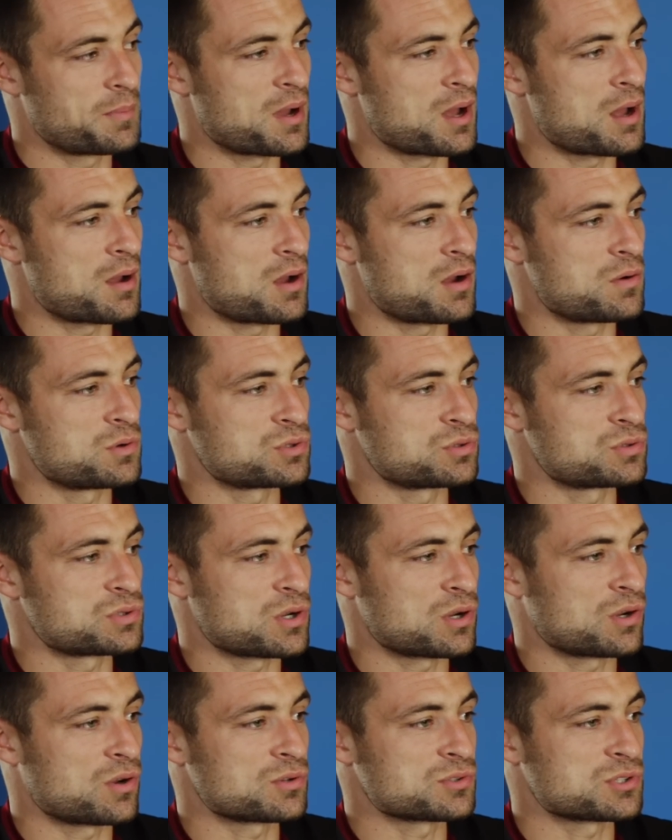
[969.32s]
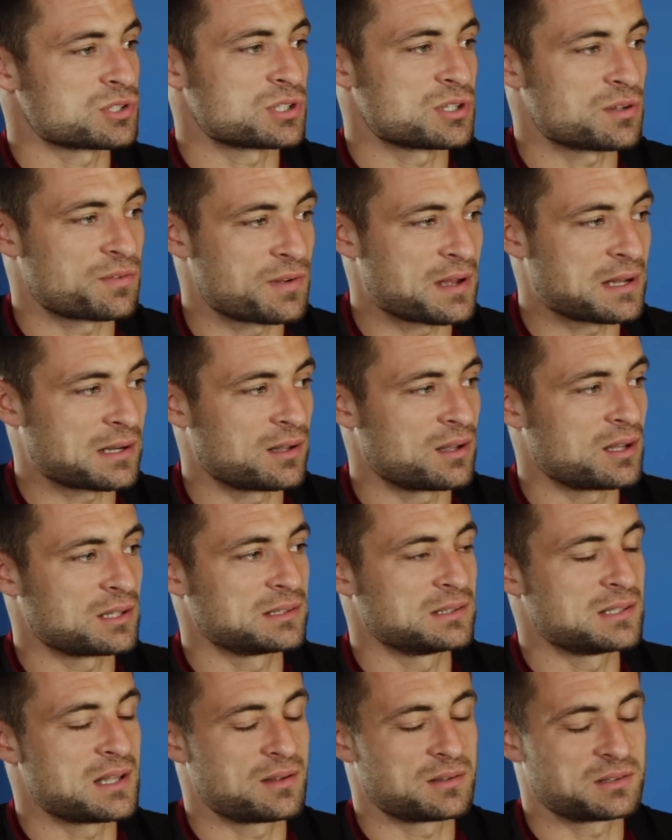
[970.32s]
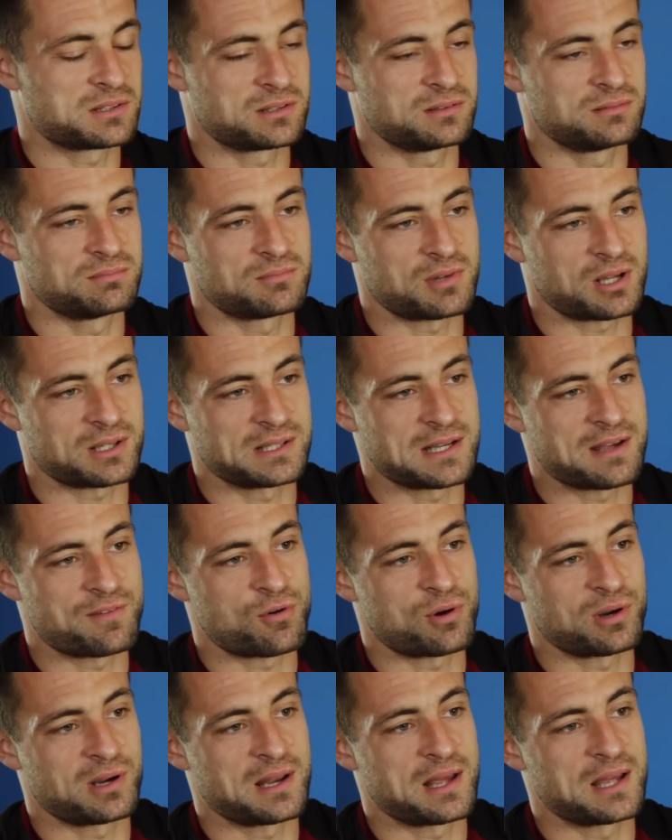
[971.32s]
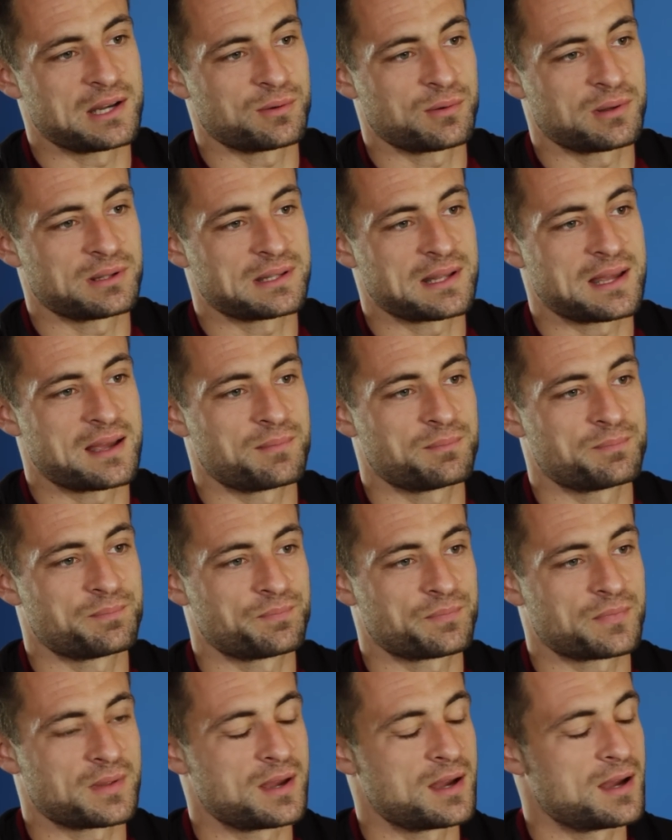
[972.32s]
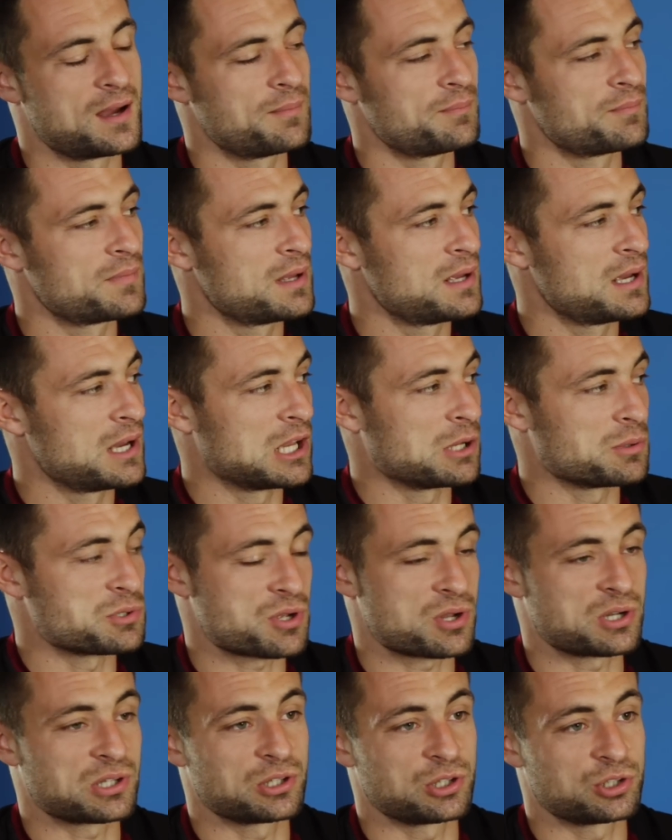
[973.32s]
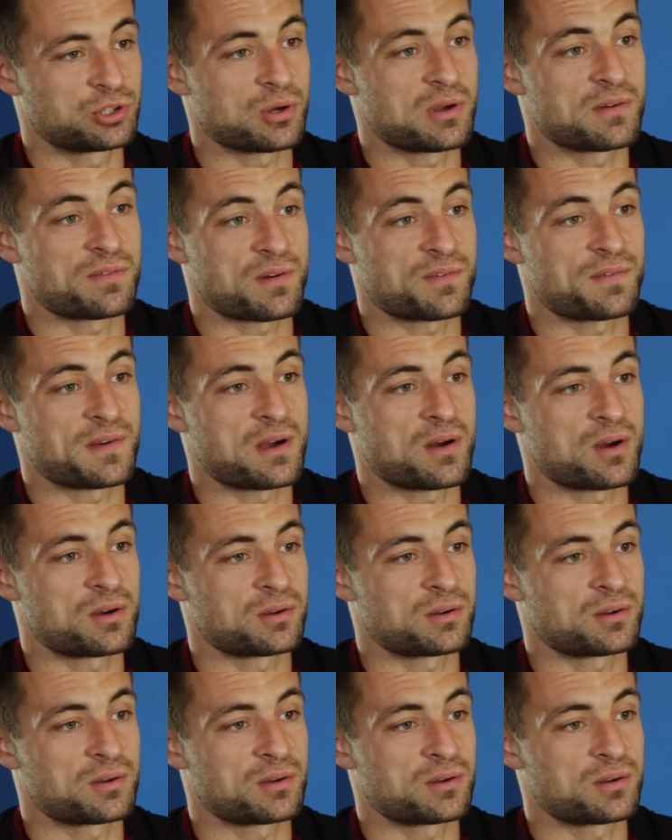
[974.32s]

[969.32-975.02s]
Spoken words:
But I was also conscious of the fact that I'd never want to let anyone down, and I was only going to do it if I felt